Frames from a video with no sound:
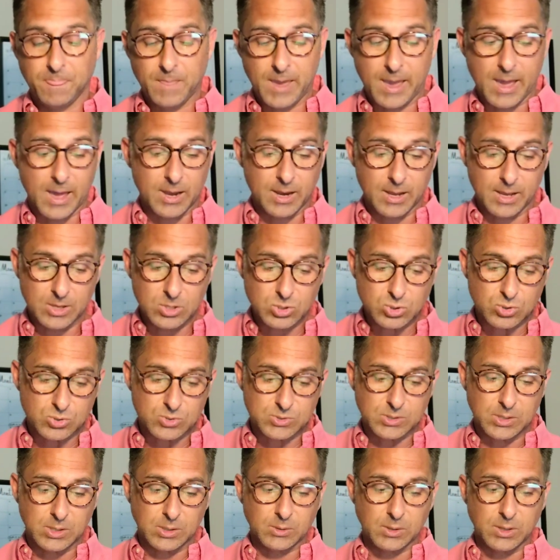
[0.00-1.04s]
And
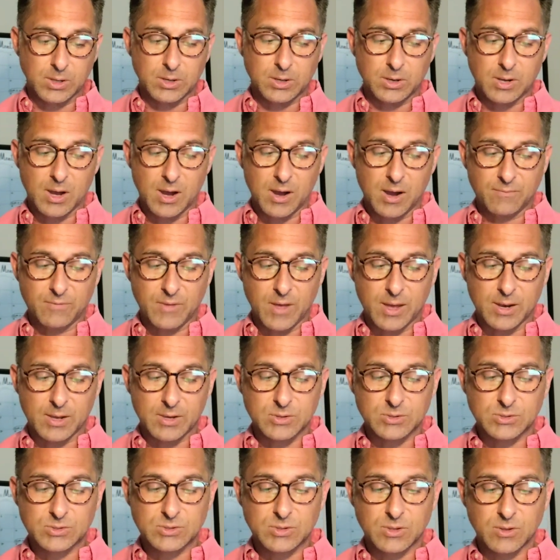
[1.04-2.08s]
interestingly enough, that
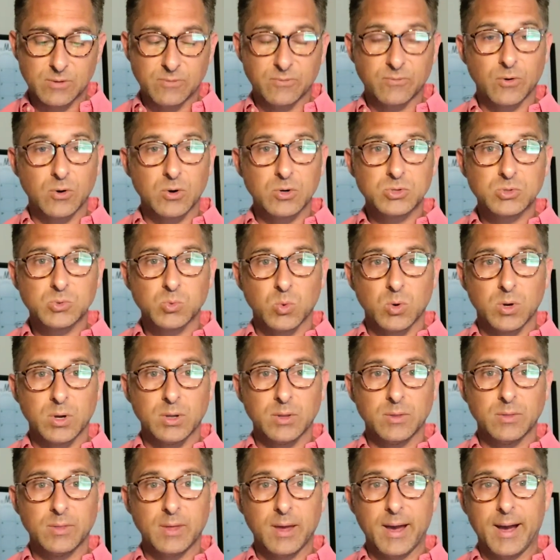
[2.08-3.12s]
is the first
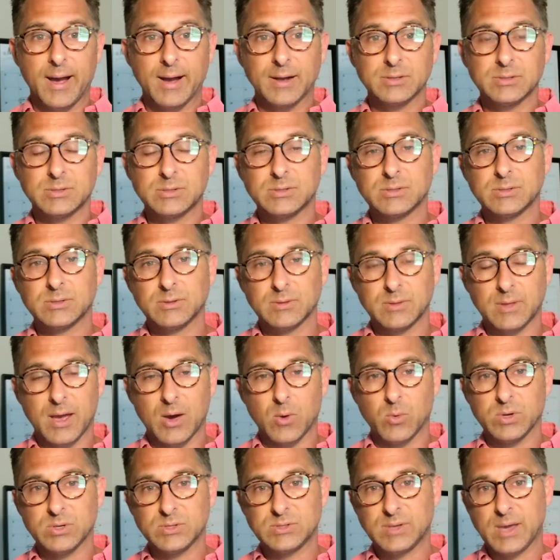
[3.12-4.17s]
one
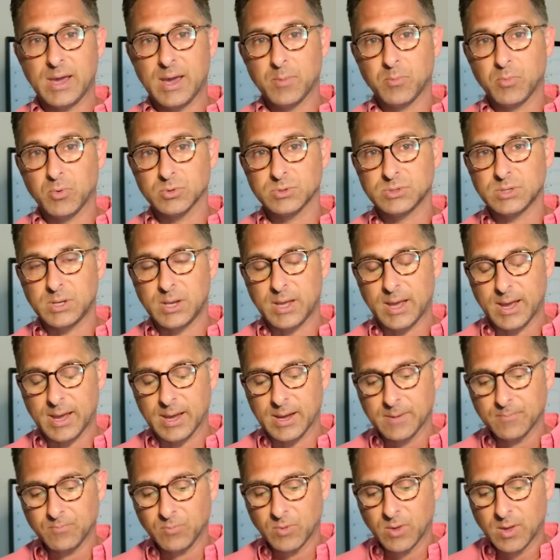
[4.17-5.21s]
that we sampled
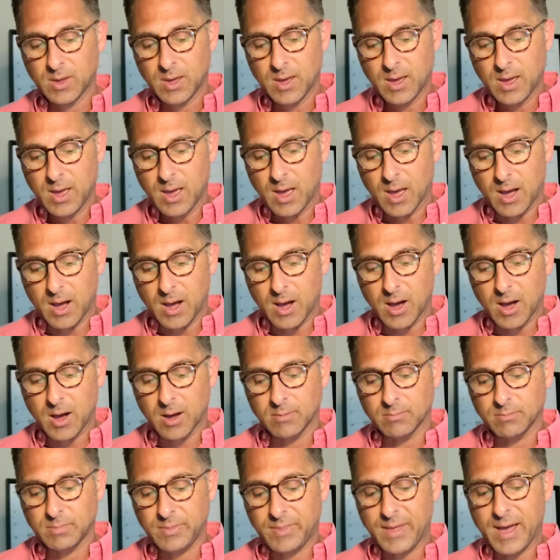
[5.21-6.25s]
today.
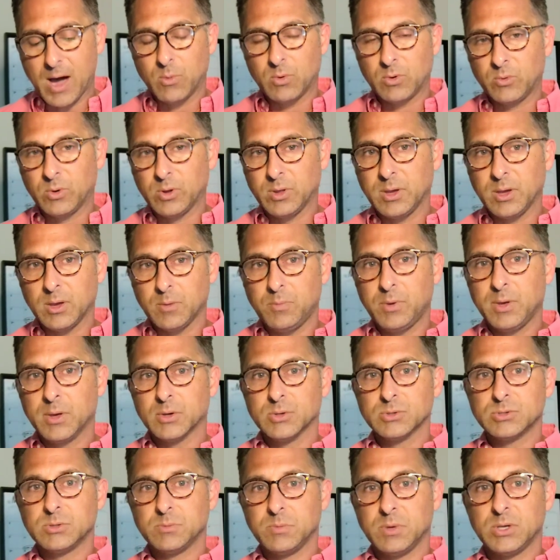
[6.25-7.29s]
But that one really
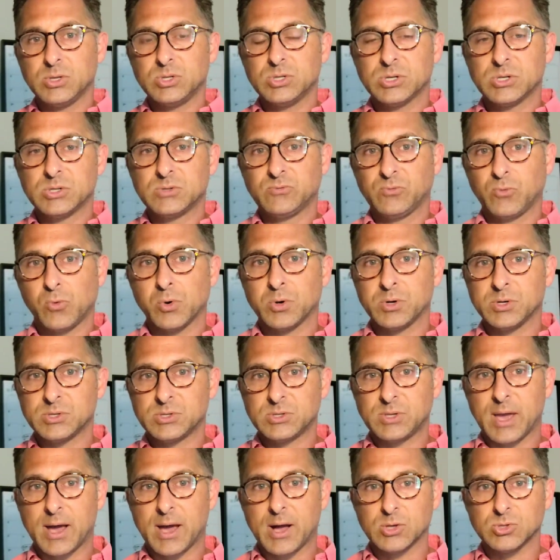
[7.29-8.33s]
appealed to me just for
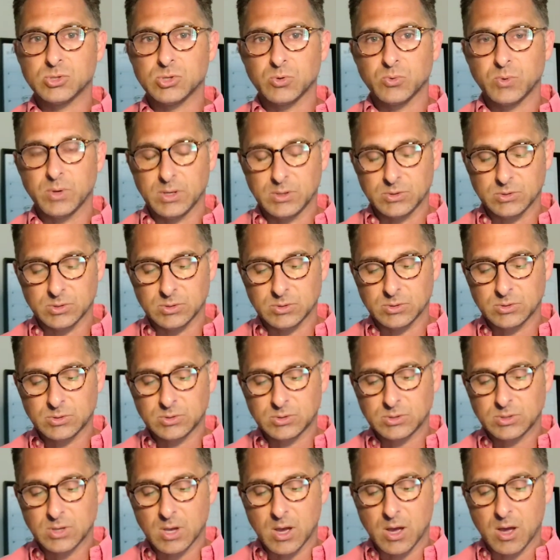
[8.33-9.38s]
nostalgia
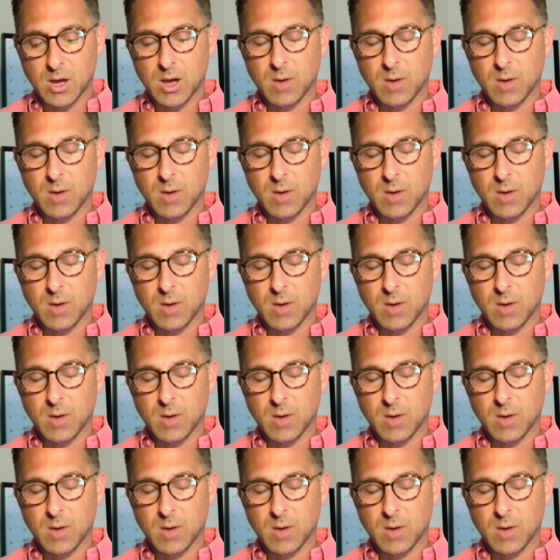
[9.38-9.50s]
reasons.